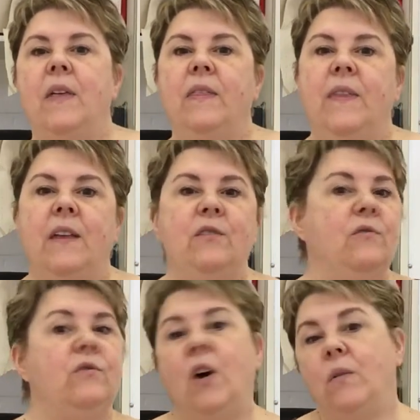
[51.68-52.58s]
then you
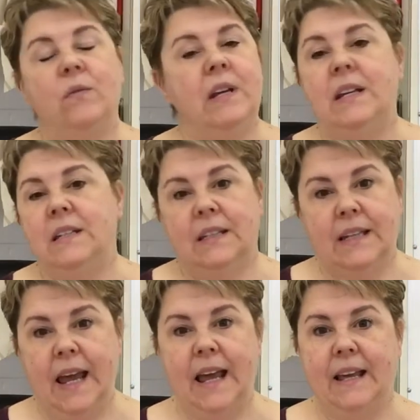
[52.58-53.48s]
don't need to
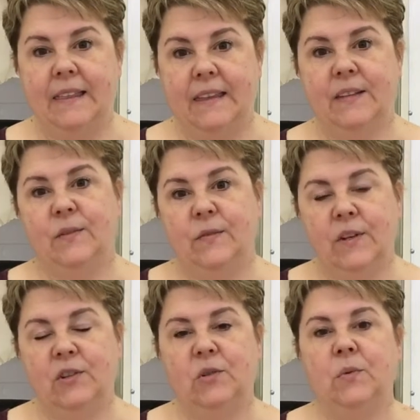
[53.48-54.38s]
take this
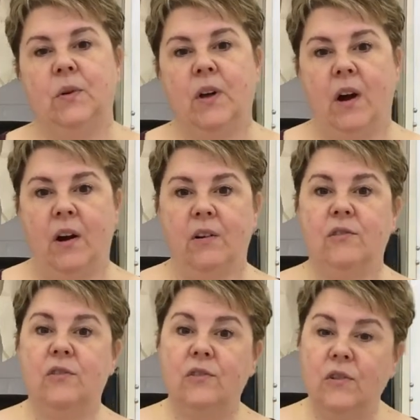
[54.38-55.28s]
Visual Art
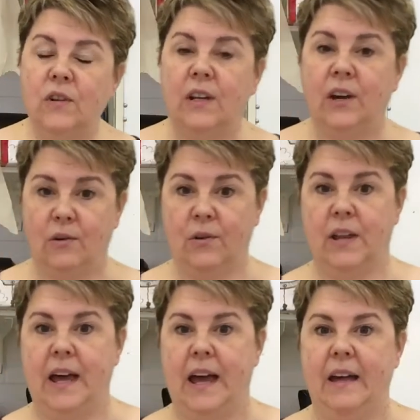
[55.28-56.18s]
Studio
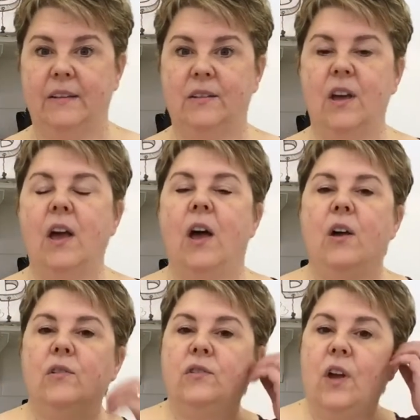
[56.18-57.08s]
class.
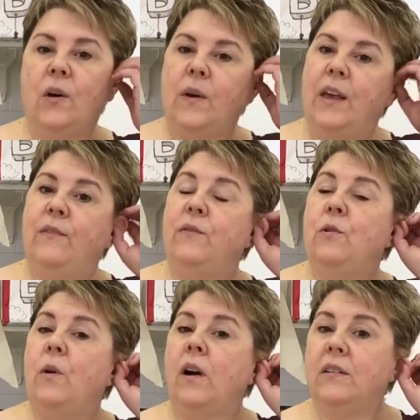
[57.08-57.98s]
So if you
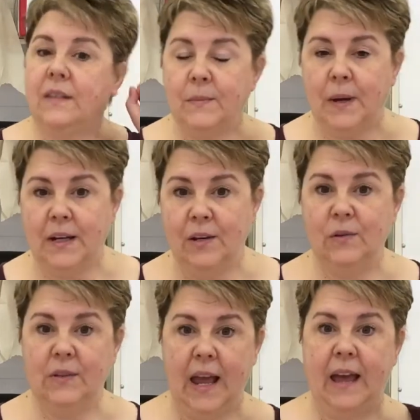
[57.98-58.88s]
are somebody
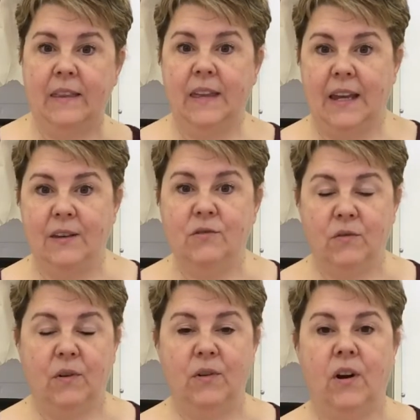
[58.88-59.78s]
who's had the
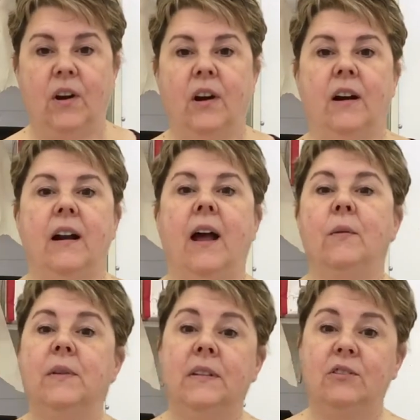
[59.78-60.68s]
Intro to Art, I
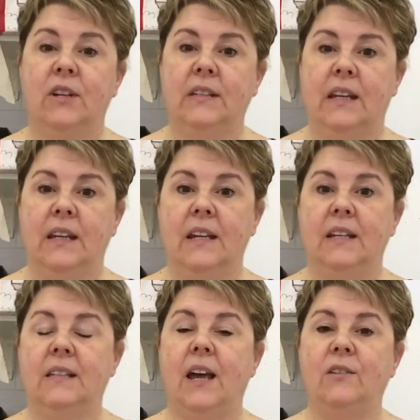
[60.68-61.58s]
would suggest getting in
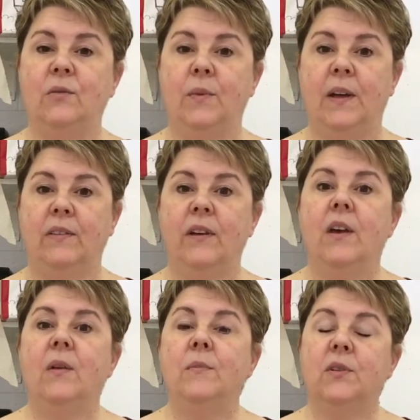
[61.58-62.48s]
touch with
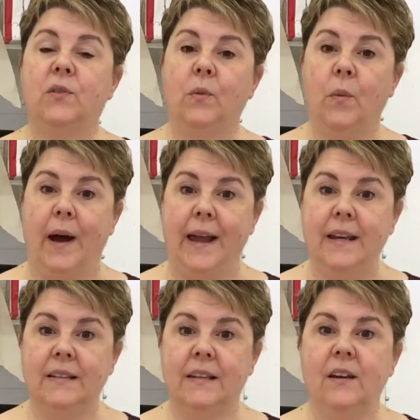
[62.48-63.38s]
Mr.
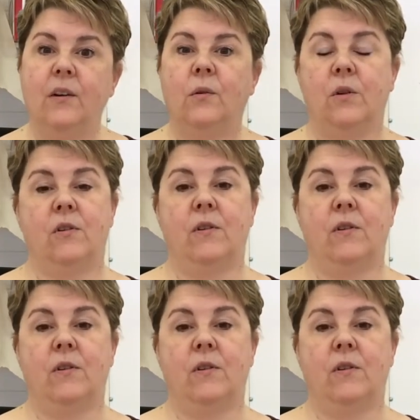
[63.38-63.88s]
White or your